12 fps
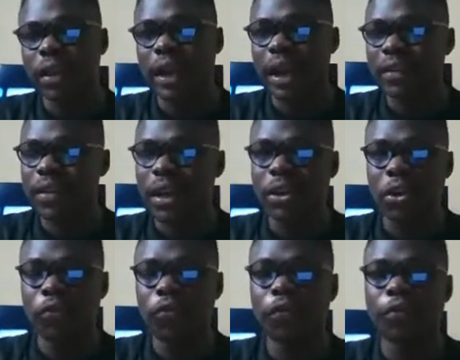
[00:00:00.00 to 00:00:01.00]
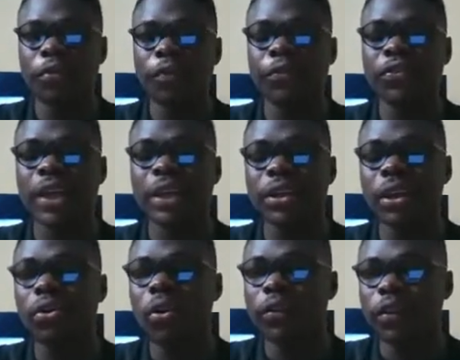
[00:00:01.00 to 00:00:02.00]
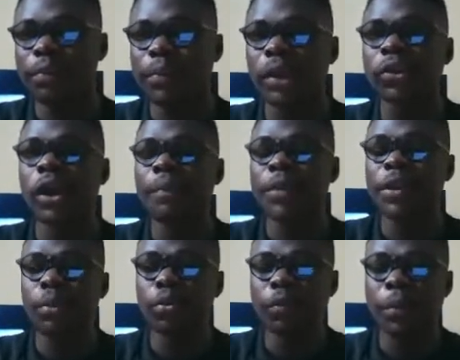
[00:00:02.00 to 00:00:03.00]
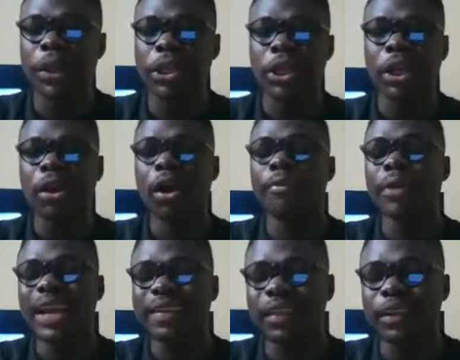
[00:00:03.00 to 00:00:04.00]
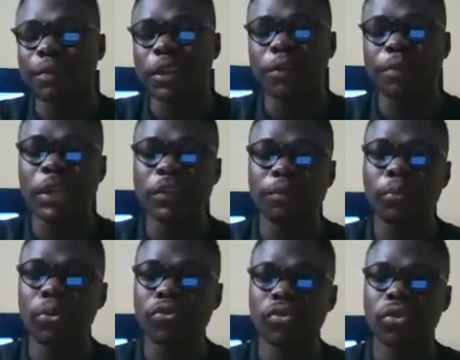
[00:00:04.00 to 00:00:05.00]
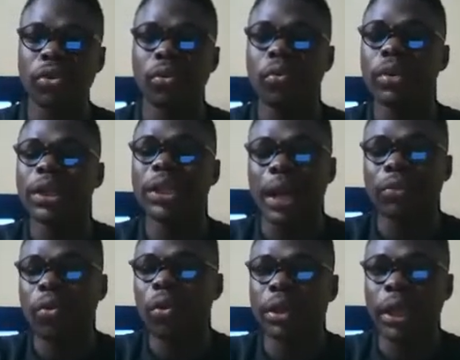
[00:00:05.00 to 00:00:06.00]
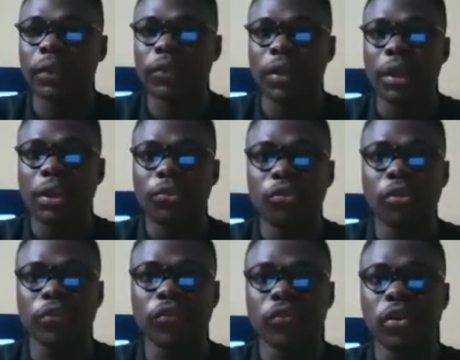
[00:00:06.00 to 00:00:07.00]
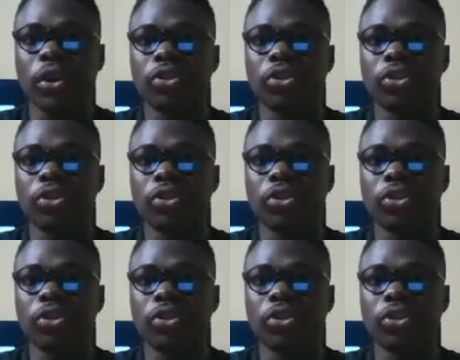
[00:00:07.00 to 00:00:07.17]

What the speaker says: Like I said, if you're starting an Husky page or a Pitbull's page or a real estate page, please post only that content. Do not